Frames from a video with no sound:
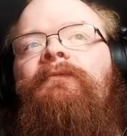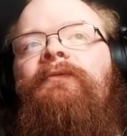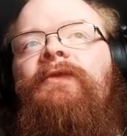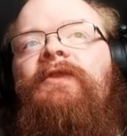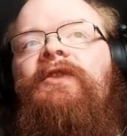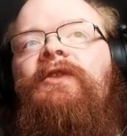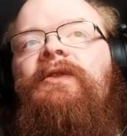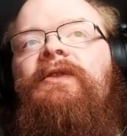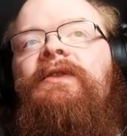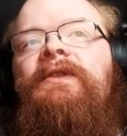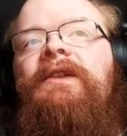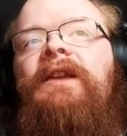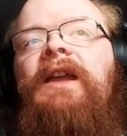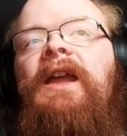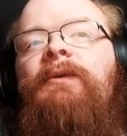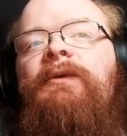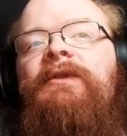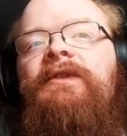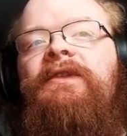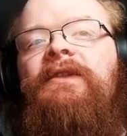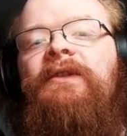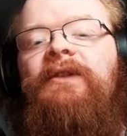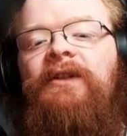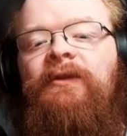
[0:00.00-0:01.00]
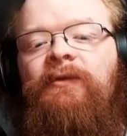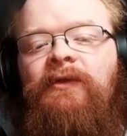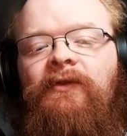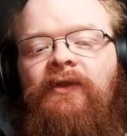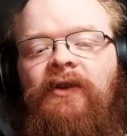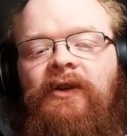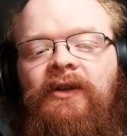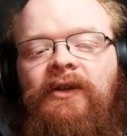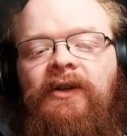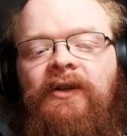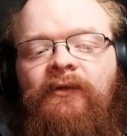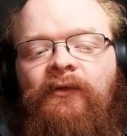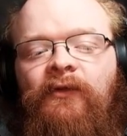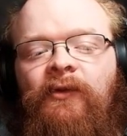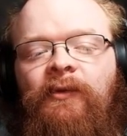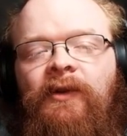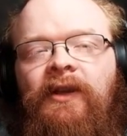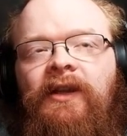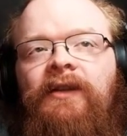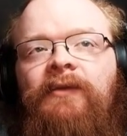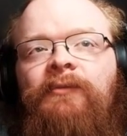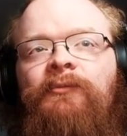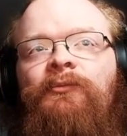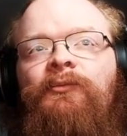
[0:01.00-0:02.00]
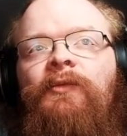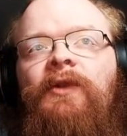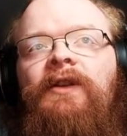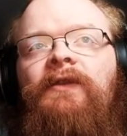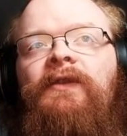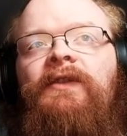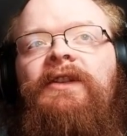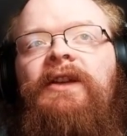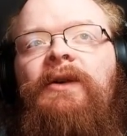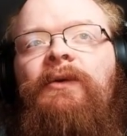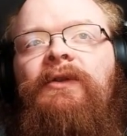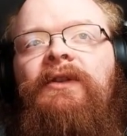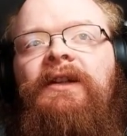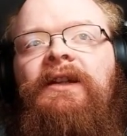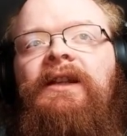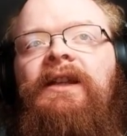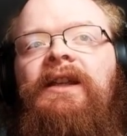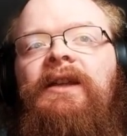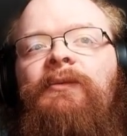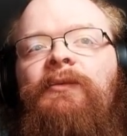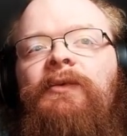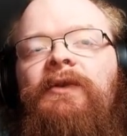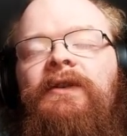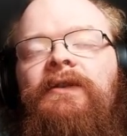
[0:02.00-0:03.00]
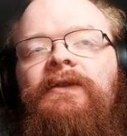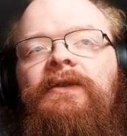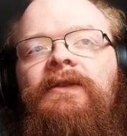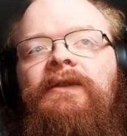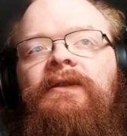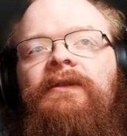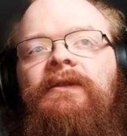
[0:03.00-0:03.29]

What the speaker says: So this game is still going to be very good for me, but if he's able to keep his